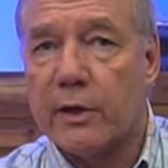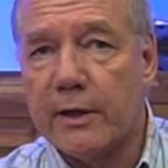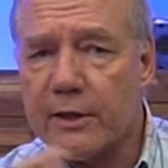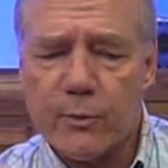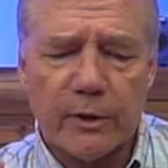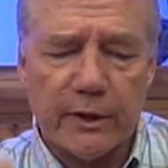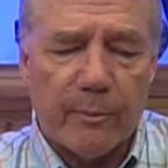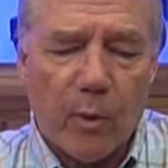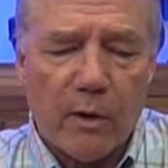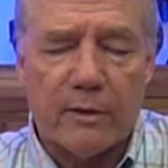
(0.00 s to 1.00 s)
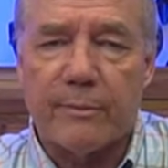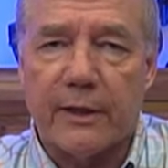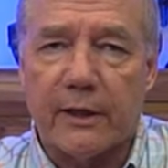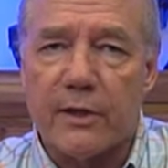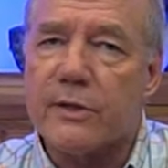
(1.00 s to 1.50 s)
And that's really important
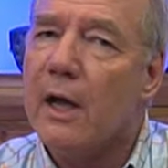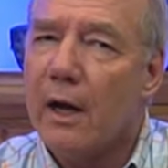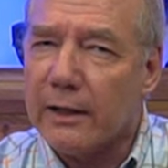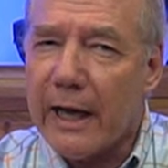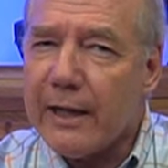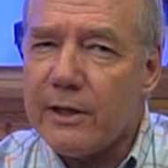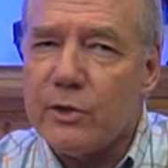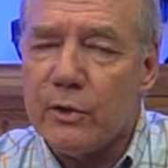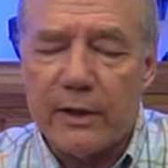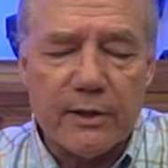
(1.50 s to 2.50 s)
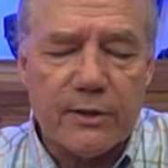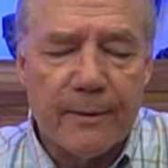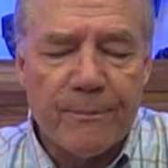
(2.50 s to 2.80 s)
because a lot of these units